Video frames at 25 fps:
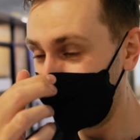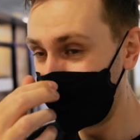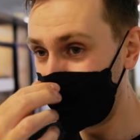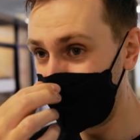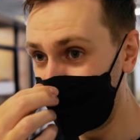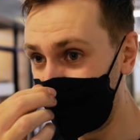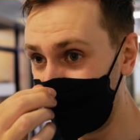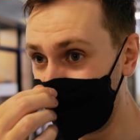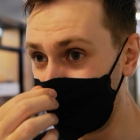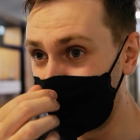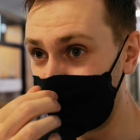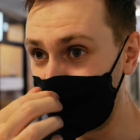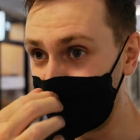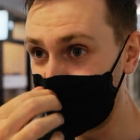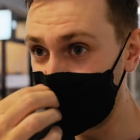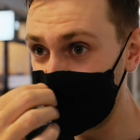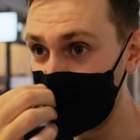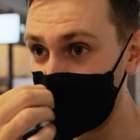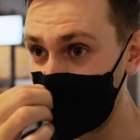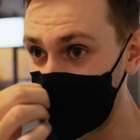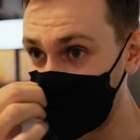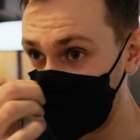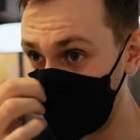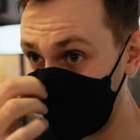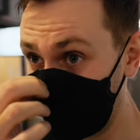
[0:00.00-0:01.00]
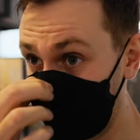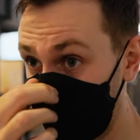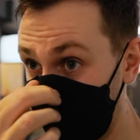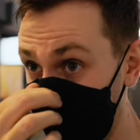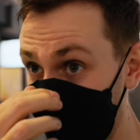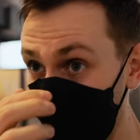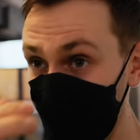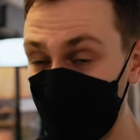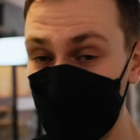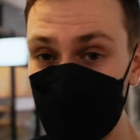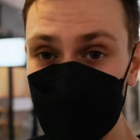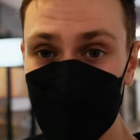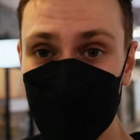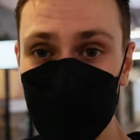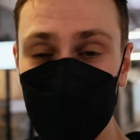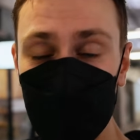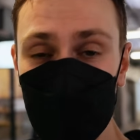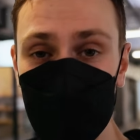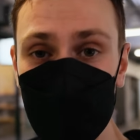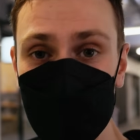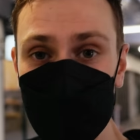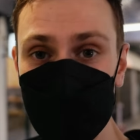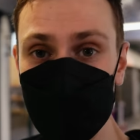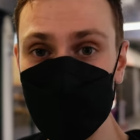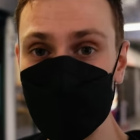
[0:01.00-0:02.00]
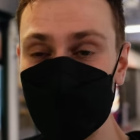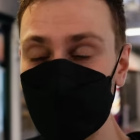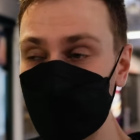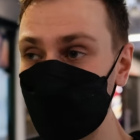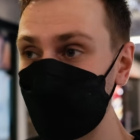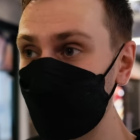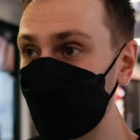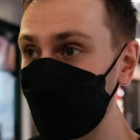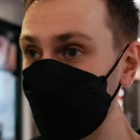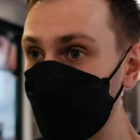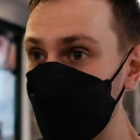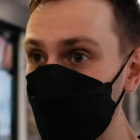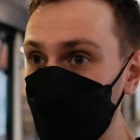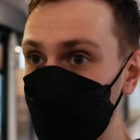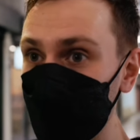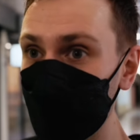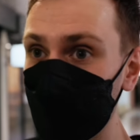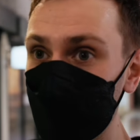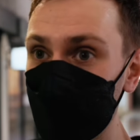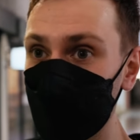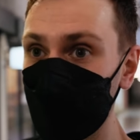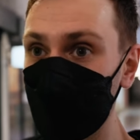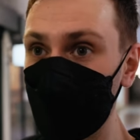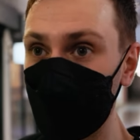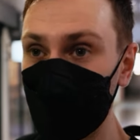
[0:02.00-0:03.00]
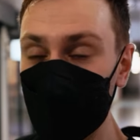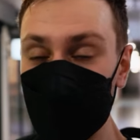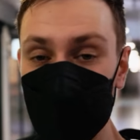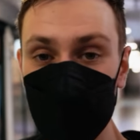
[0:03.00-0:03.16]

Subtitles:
Anyway, the light is pretty